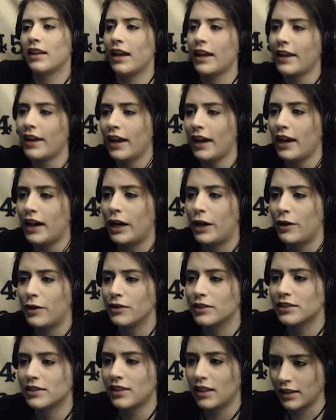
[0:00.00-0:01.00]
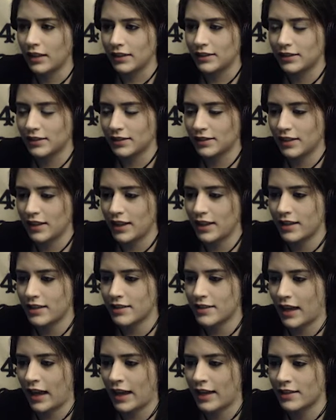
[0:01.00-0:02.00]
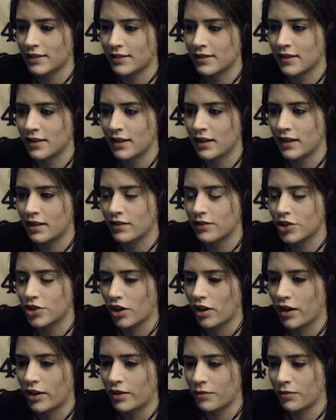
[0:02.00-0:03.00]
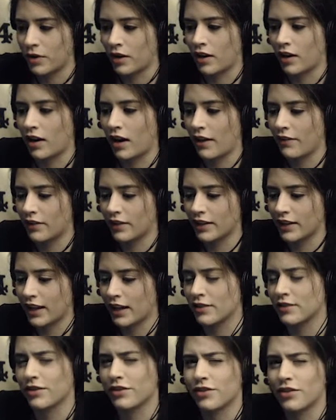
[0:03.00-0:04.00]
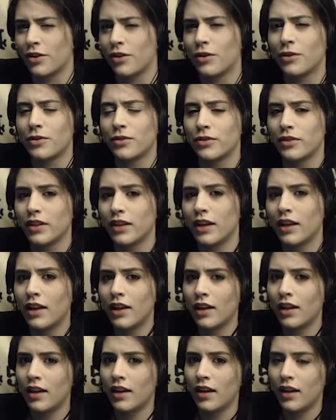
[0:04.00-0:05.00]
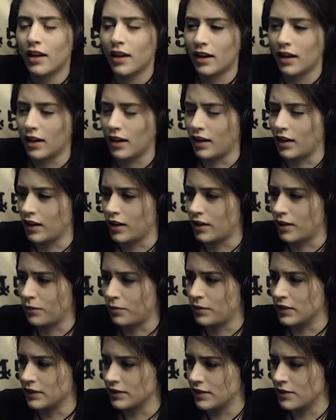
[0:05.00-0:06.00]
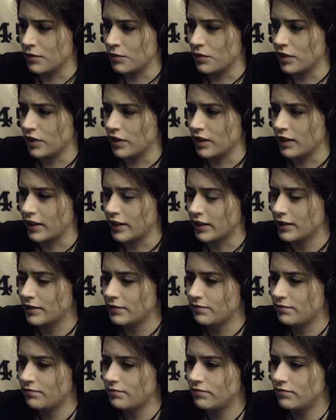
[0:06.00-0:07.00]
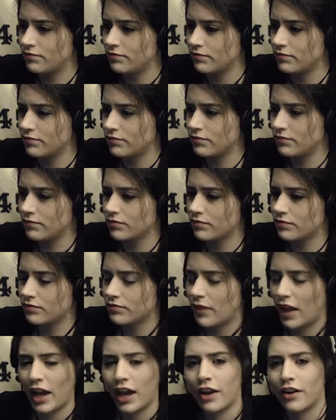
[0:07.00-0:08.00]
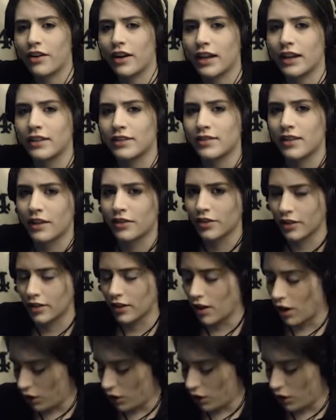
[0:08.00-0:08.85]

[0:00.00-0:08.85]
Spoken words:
Like how Sunless Seas has the chart where everything has its own, what's the word? Areas that they're